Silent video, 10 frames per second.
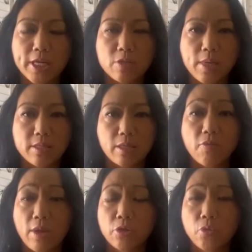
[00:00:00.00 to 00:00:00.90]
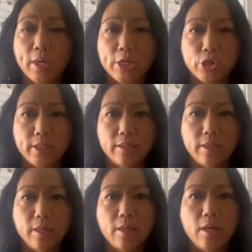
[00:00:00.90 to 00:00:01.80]
Chinese medicine evaluation,
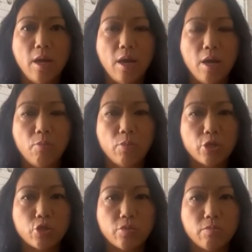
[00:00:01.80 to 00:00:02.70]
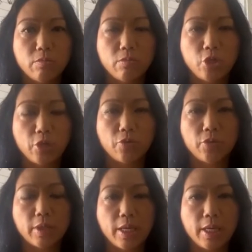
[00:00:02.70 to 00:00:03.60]
which
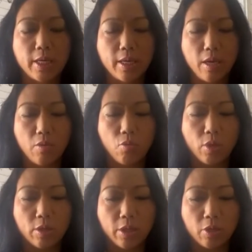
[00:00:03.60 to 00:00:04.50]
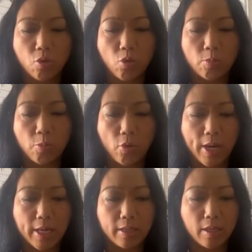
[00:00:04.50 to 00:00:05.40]
generally will
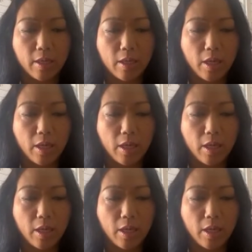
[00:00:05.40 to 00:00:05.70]
incorporate